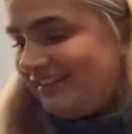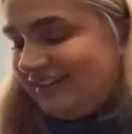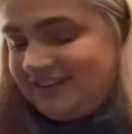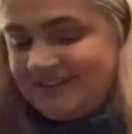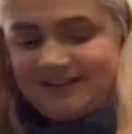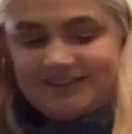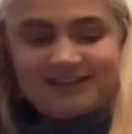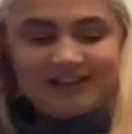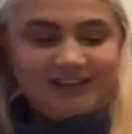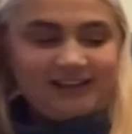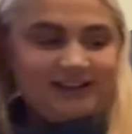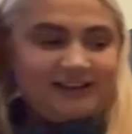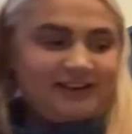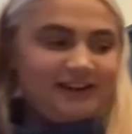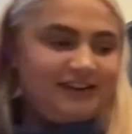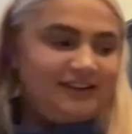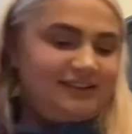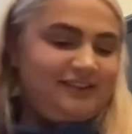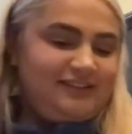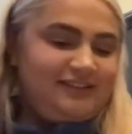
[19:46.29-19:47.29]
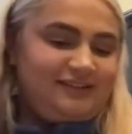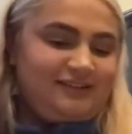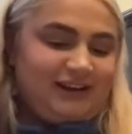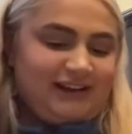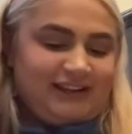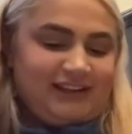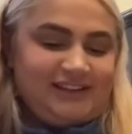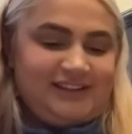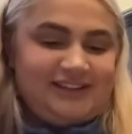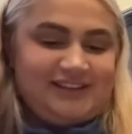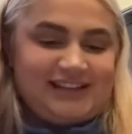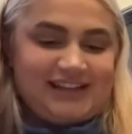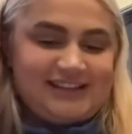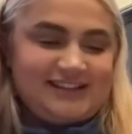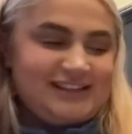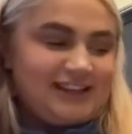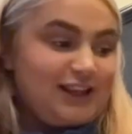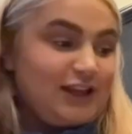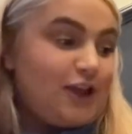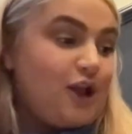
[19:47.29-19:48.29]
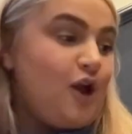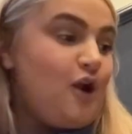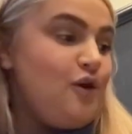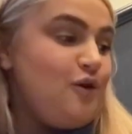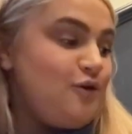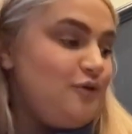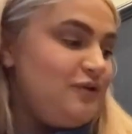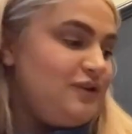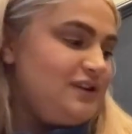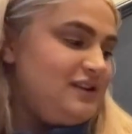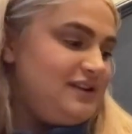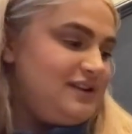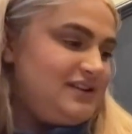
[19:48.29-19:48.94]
Silicon. Why did you say silicone?